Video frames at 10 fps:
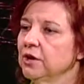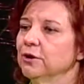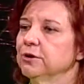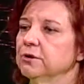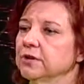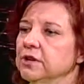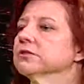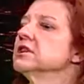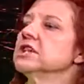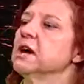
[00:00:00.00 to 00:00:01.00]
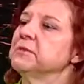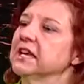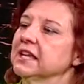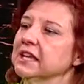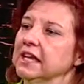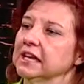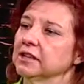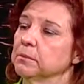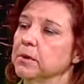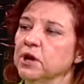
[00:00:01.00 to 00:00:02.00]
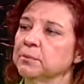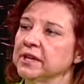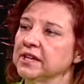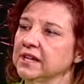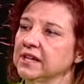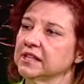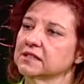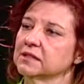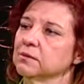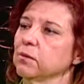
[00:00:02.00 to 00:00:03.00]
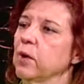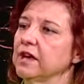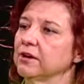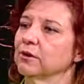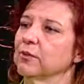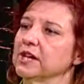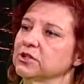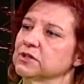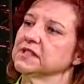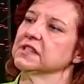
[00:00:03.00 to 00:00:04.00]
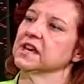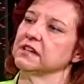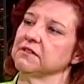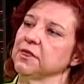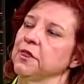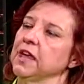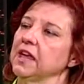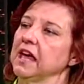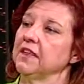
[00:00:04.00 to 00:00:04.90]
who the only job they can get at the moment is waiter, waitress kind of a thing,